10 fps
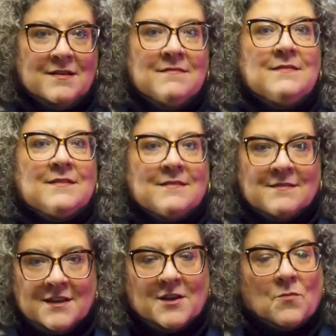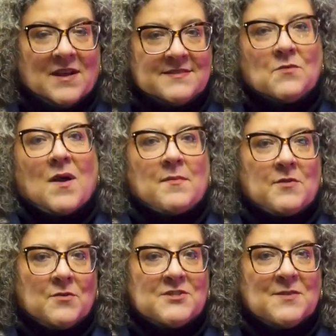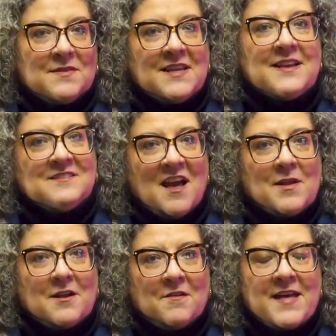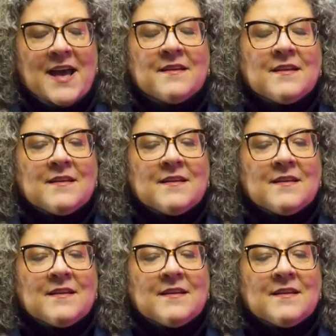And, you know, when I see white women doing stupid things, commenting on that.